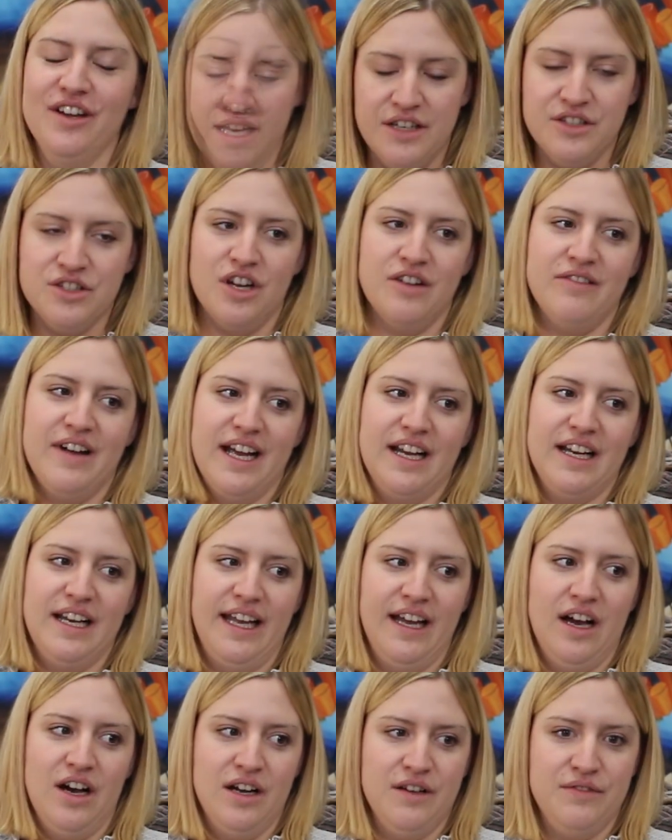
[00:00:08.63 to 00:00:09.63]

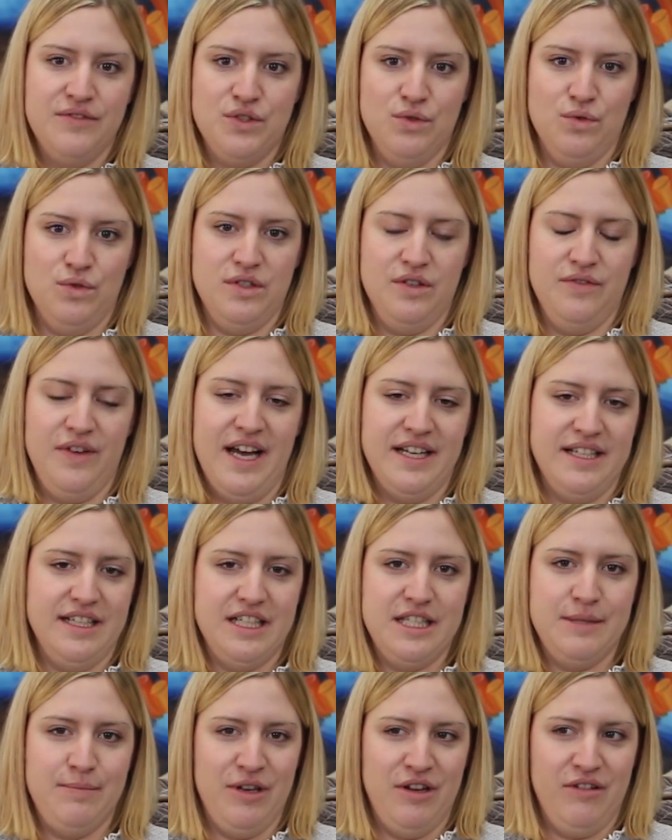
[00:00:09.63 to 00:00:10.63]
Indirectly, I've sort of had
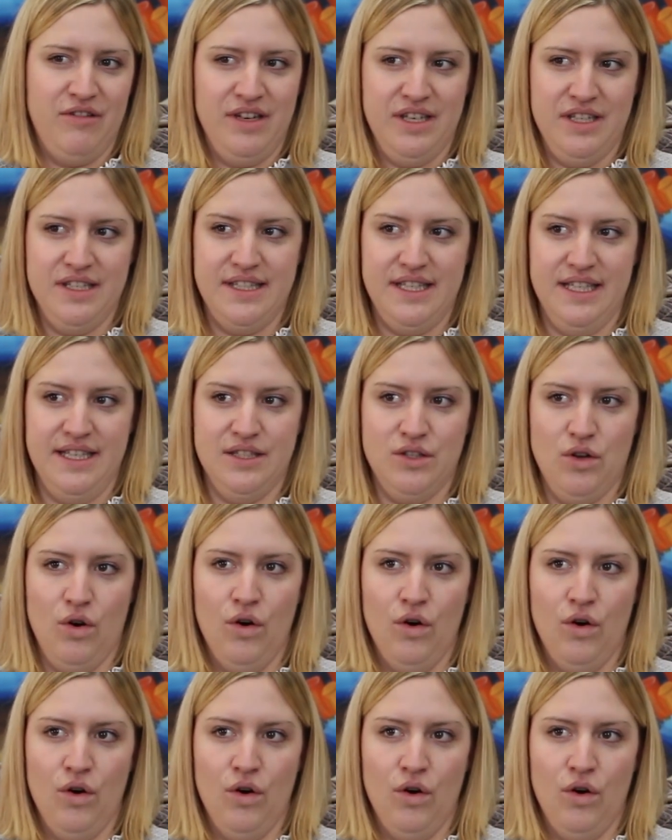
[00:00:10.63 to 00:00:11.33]
experiences